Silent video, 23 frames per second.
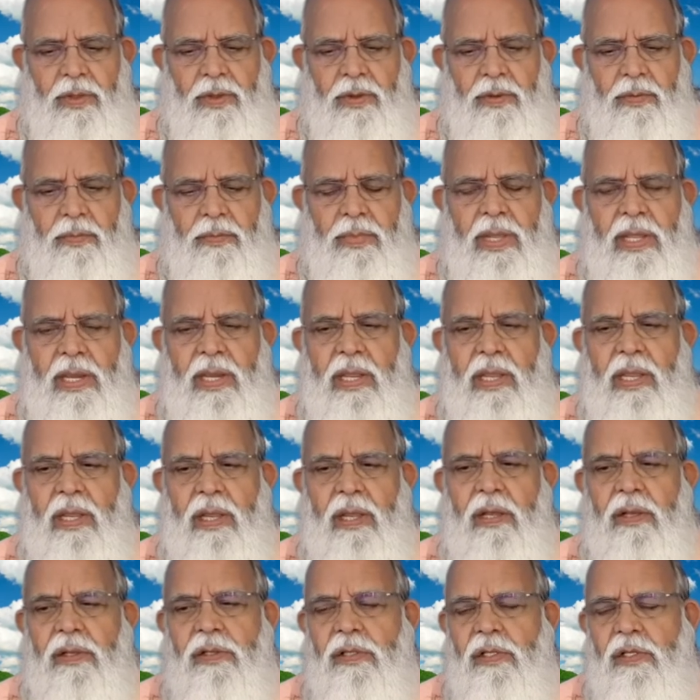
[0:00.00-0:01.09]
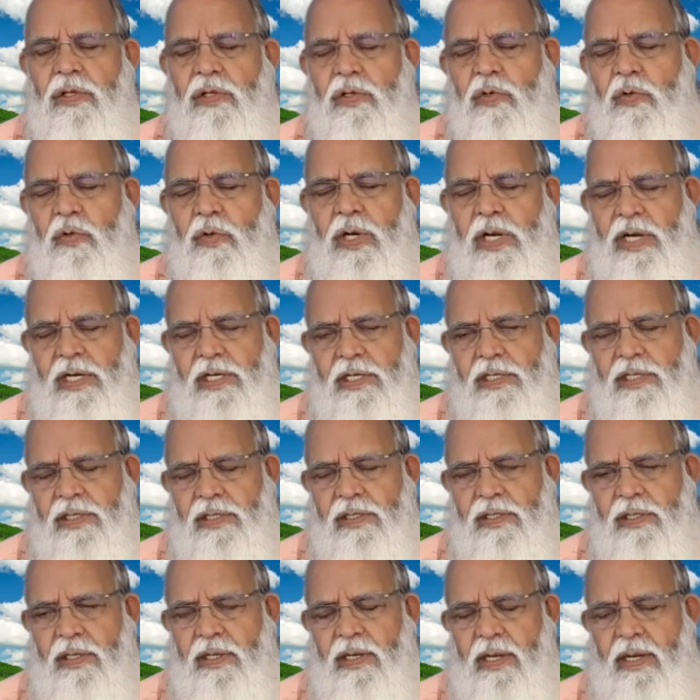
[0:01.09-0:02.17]
Many students
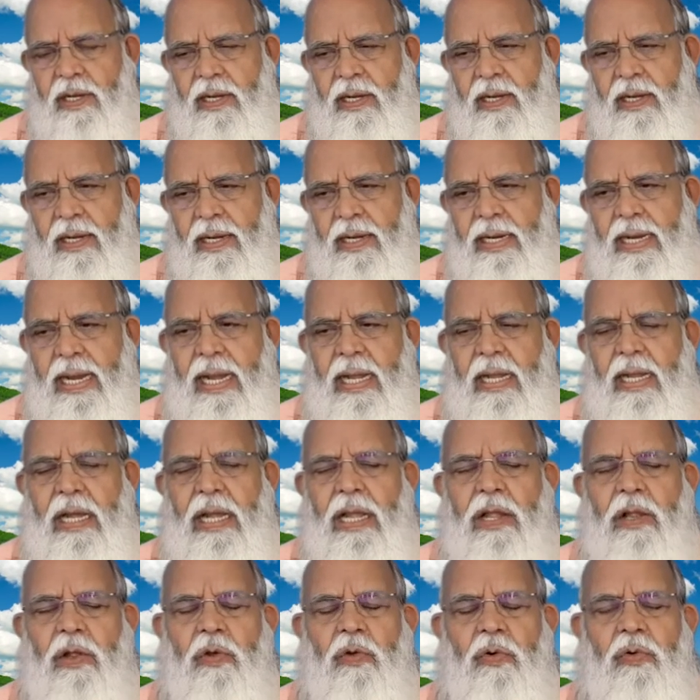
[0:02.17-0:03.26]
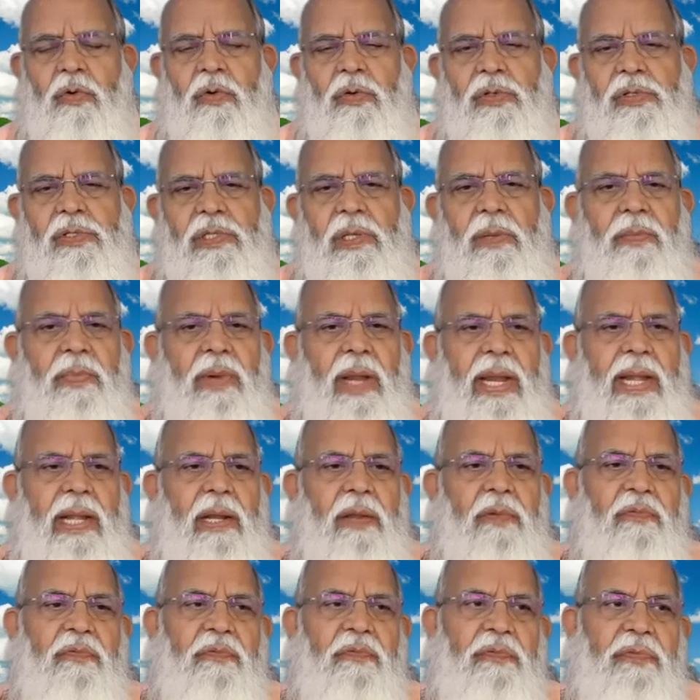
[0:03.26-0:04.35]
get into some kind
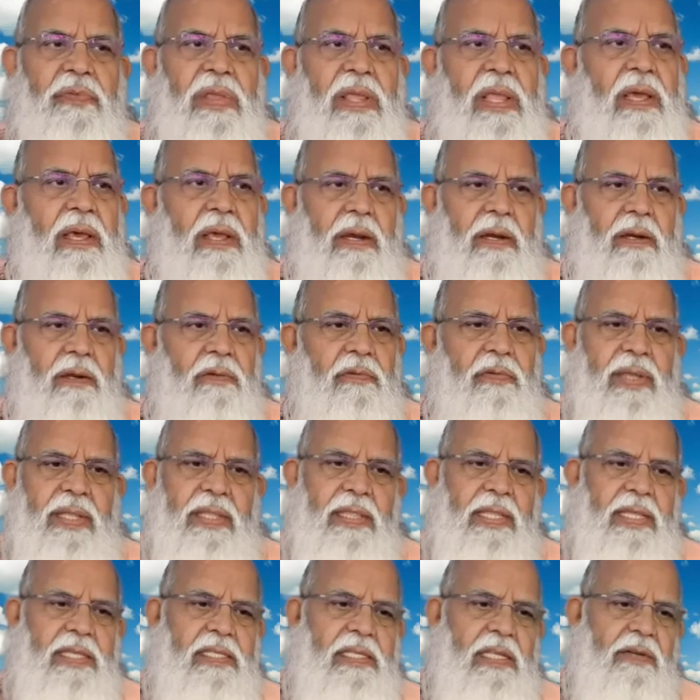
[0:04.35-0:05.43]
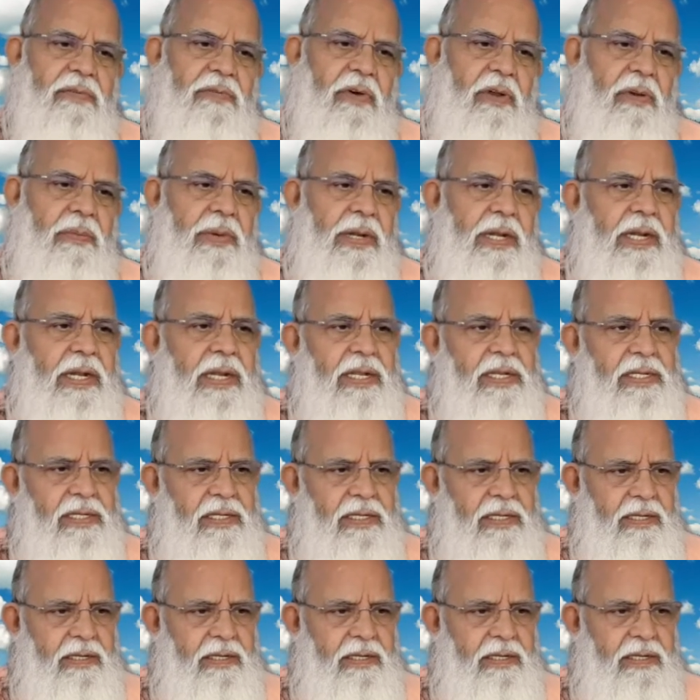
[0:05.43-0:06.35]
of fear when they sit for meditation.